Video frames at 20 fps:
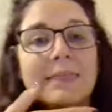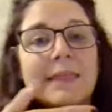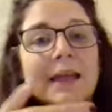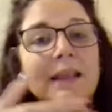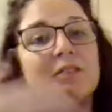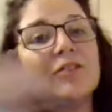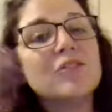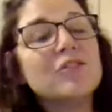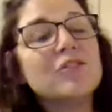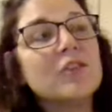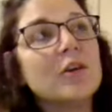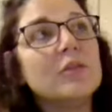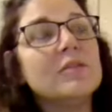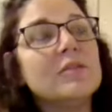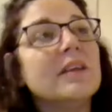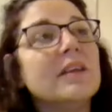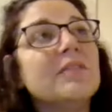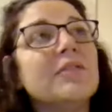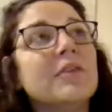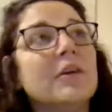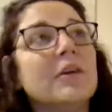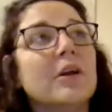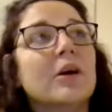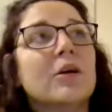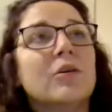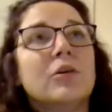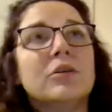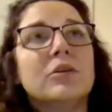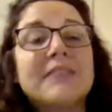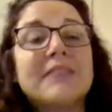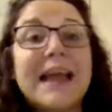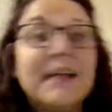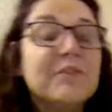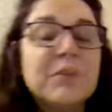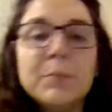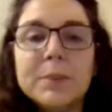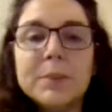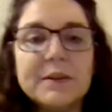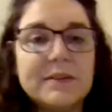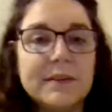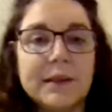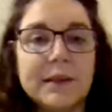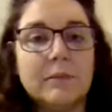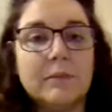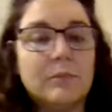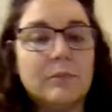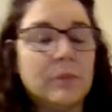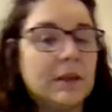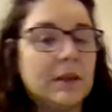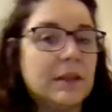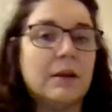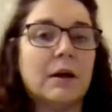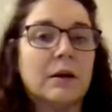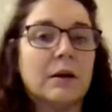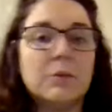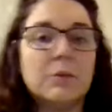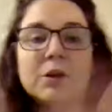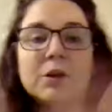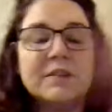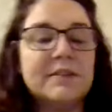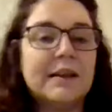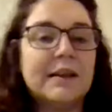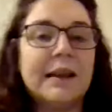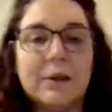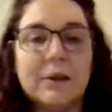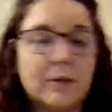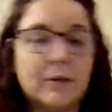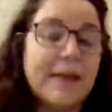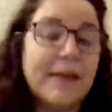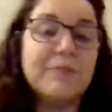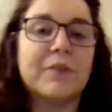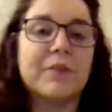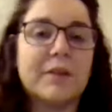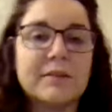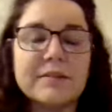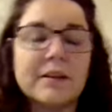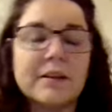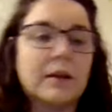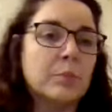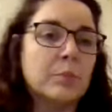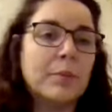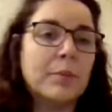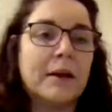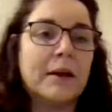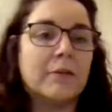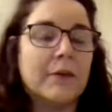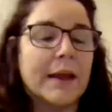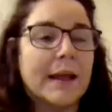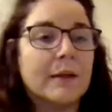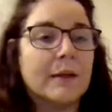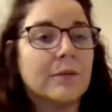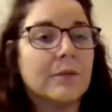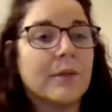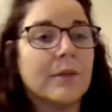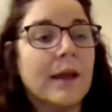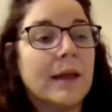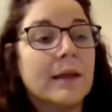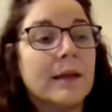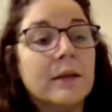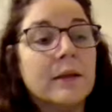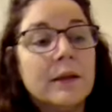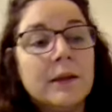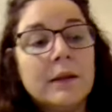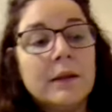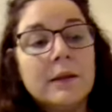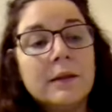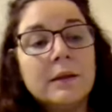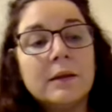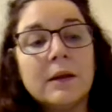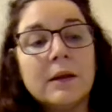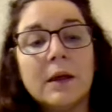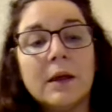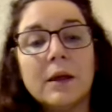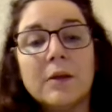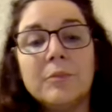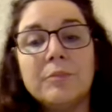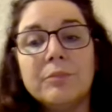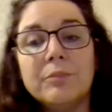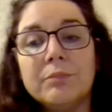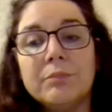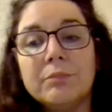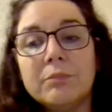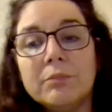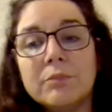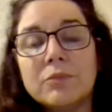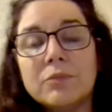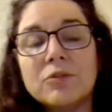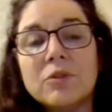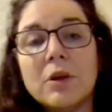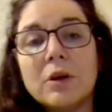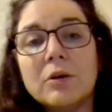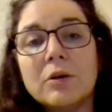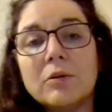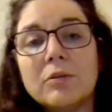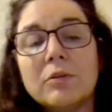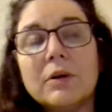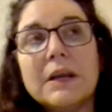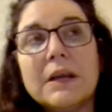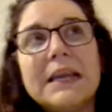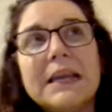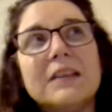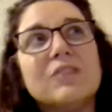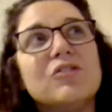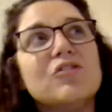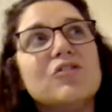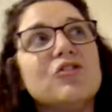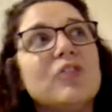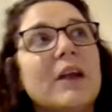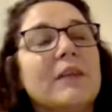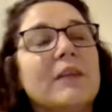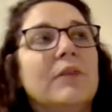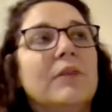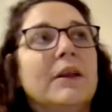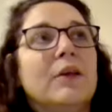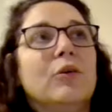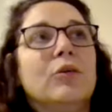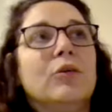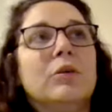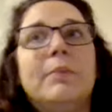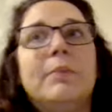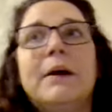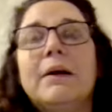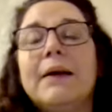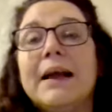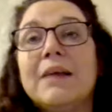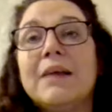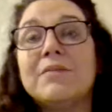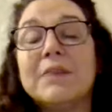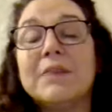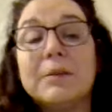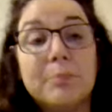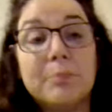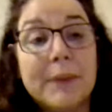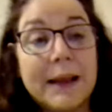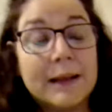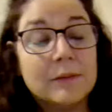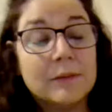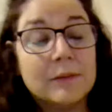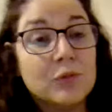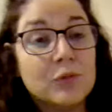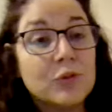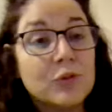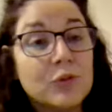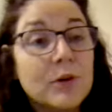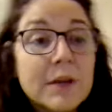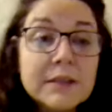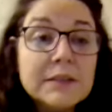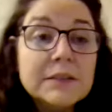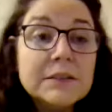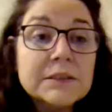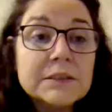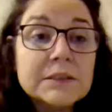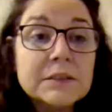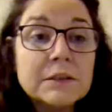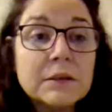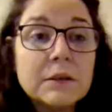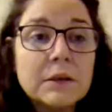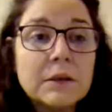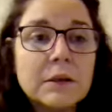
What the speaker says: that is so different across everybody within our community, let alone every single parent out there. So it's generally all about having boundaries,